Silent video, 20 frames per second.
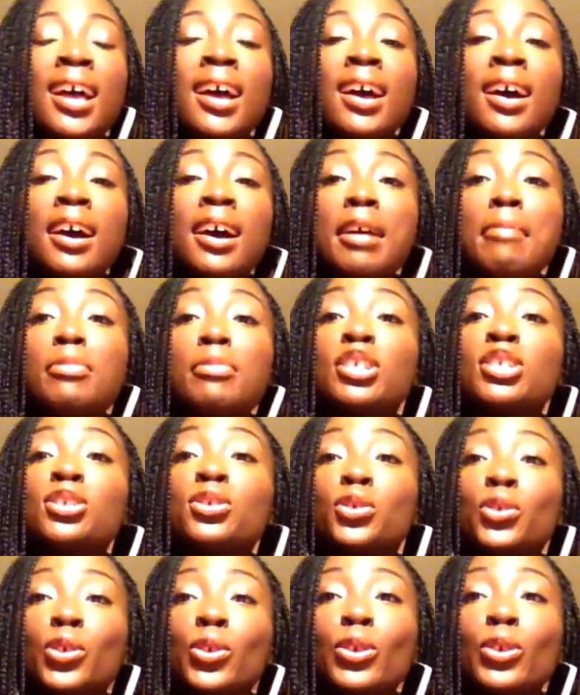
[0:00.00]
The
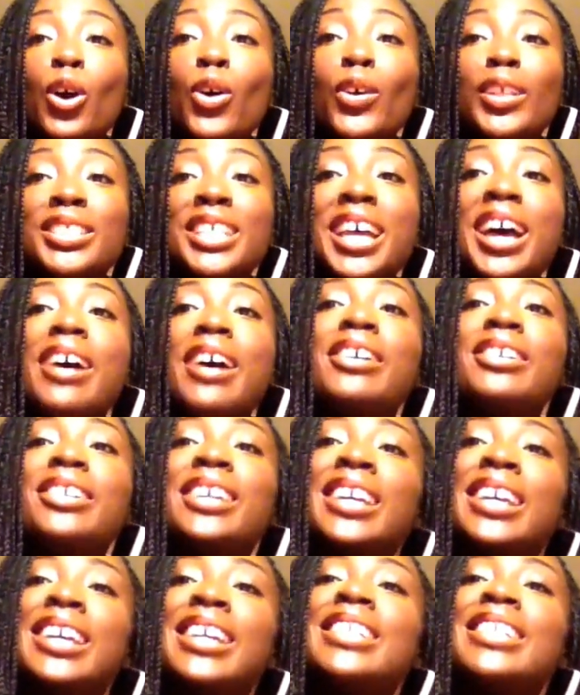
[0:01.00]
school, Holy Child
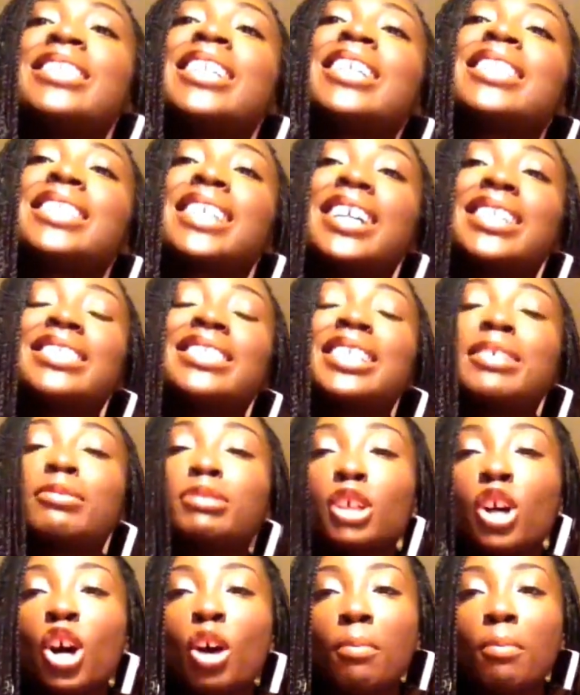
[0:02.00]
in St. Augustine,
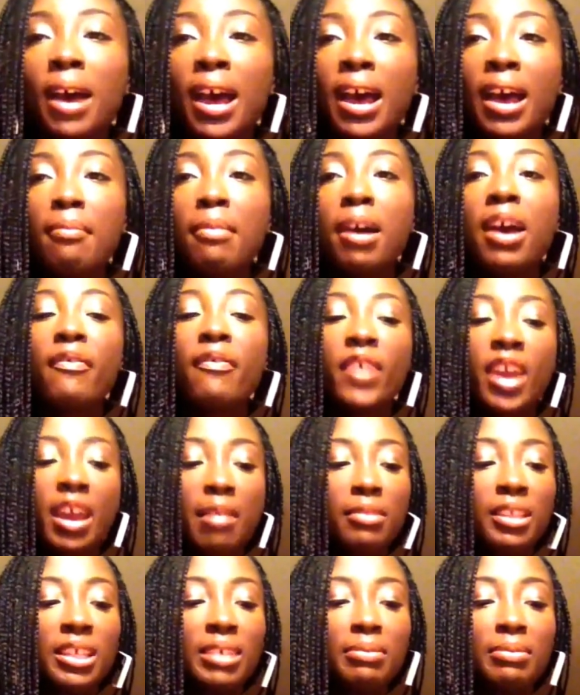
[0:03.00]
was owned by my
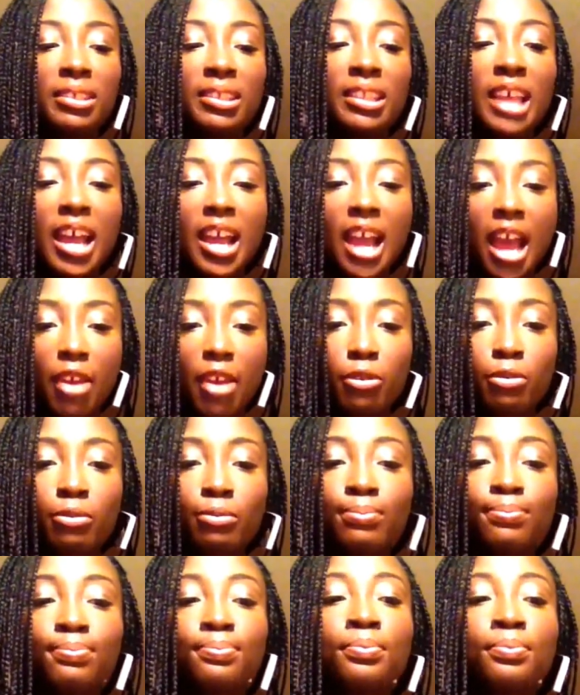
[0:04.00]
family,
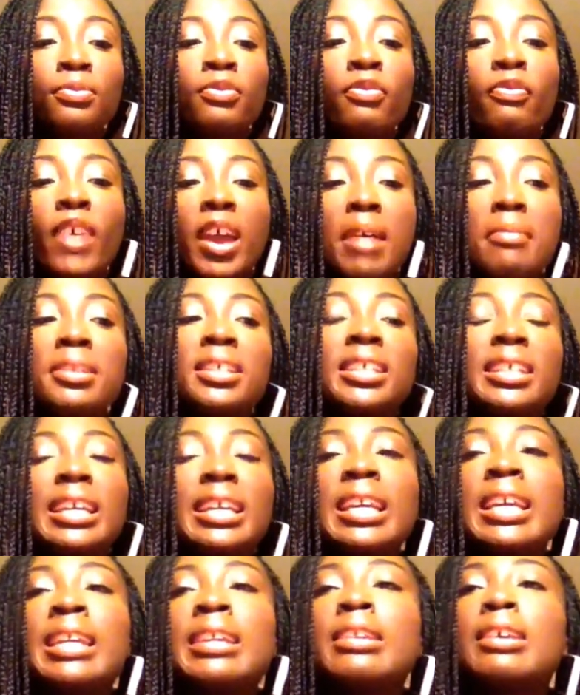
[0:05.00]
Dakadun family
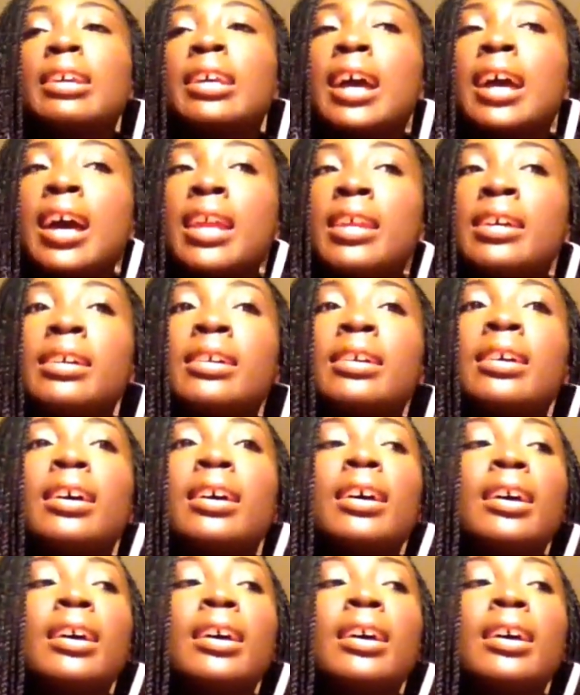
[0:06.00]
in Ghana.